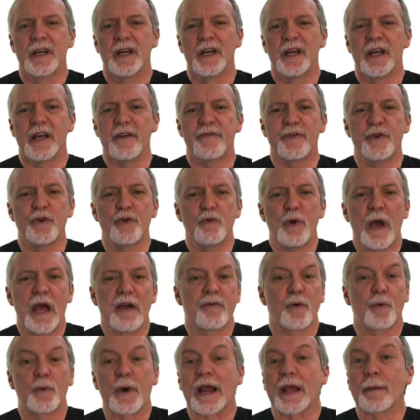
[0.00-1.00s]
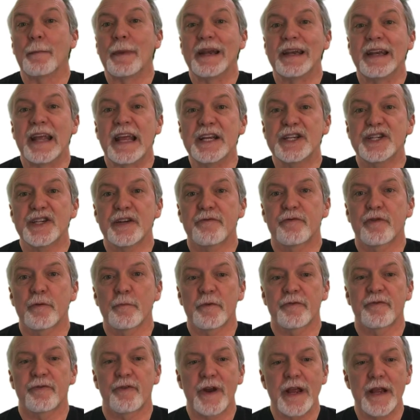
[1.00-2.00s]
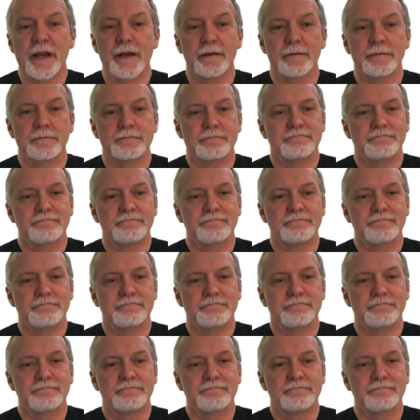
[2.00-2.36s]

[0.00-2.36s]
If you have a recommendation from a friend,